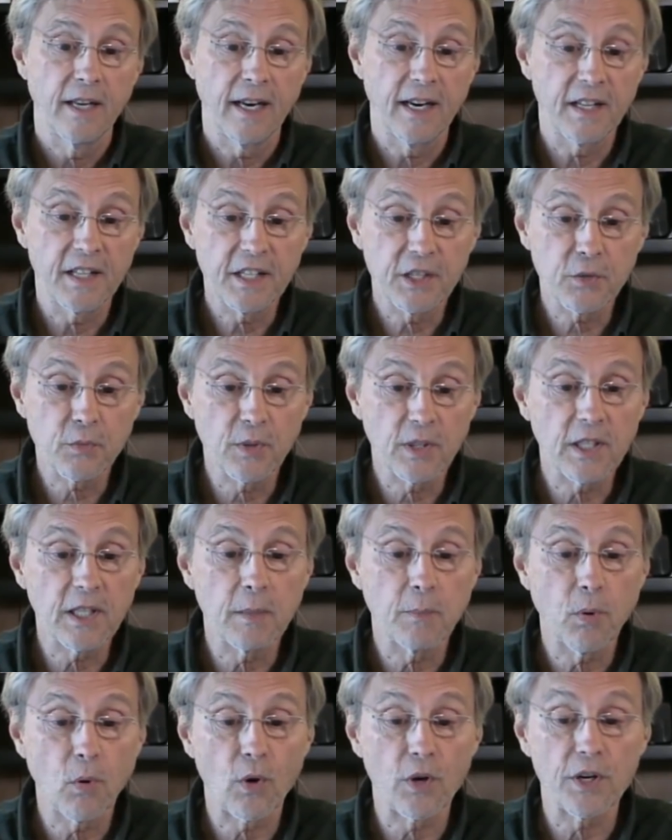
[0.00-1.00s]
And I think it's really
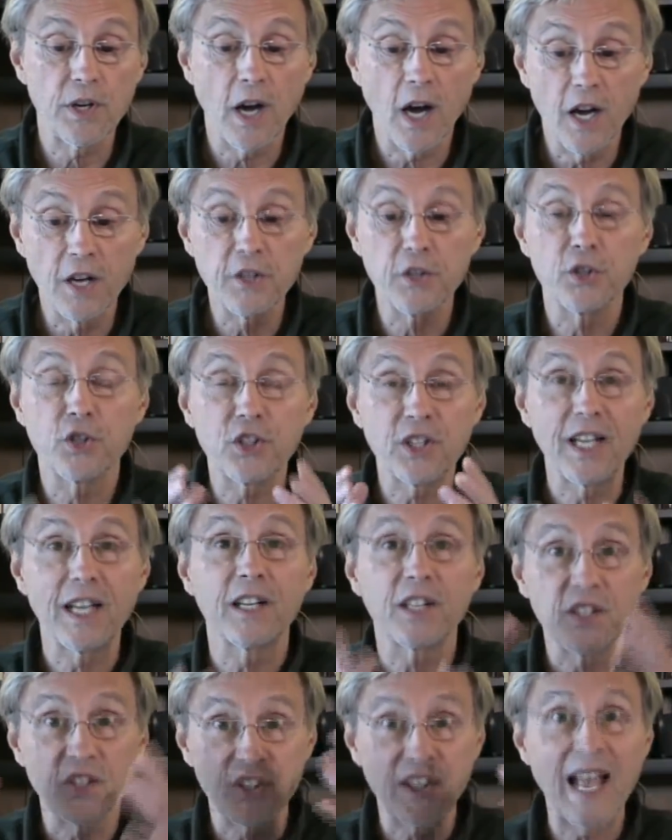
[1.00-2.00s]
important to
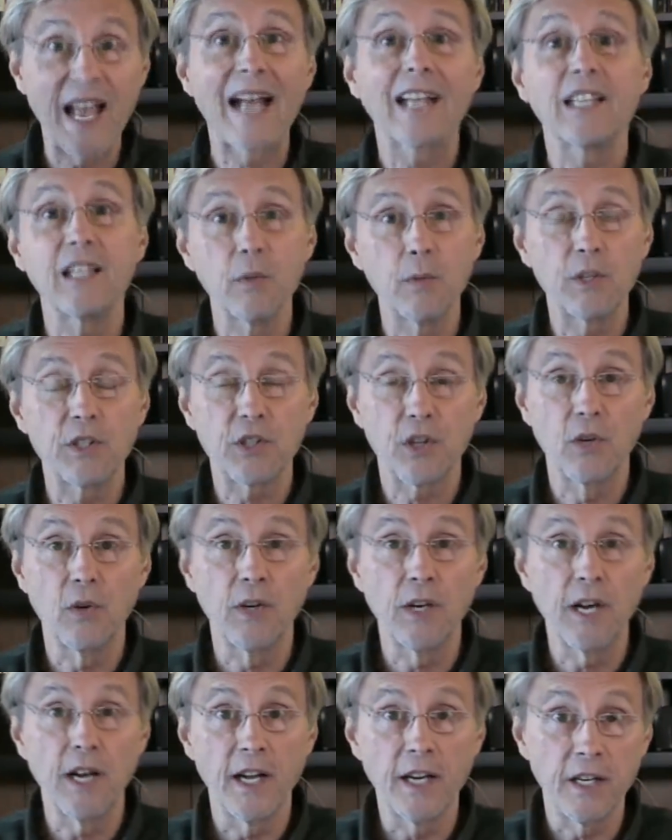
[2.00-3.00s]
understand exactly what's
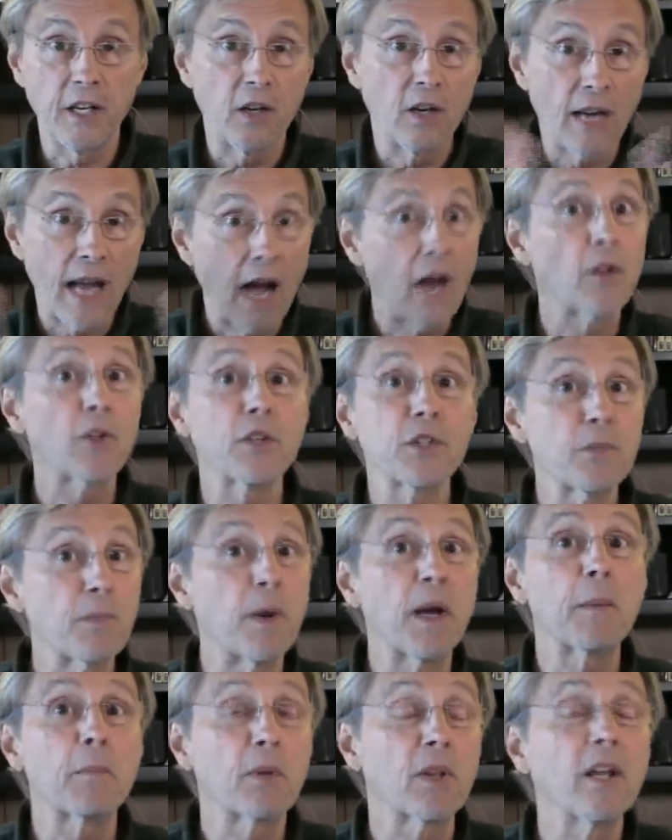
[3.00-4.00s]
going on here and how this
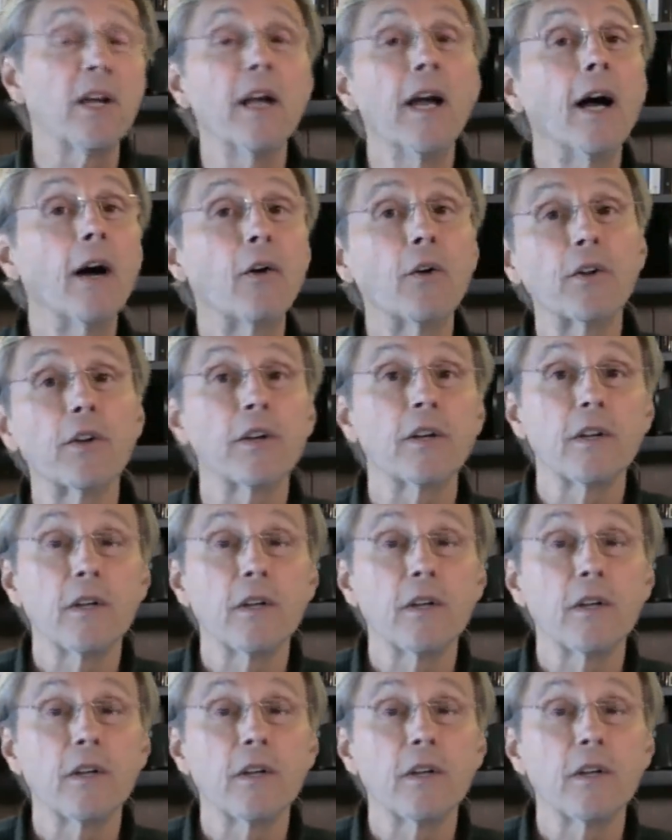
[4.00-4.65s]
might play out.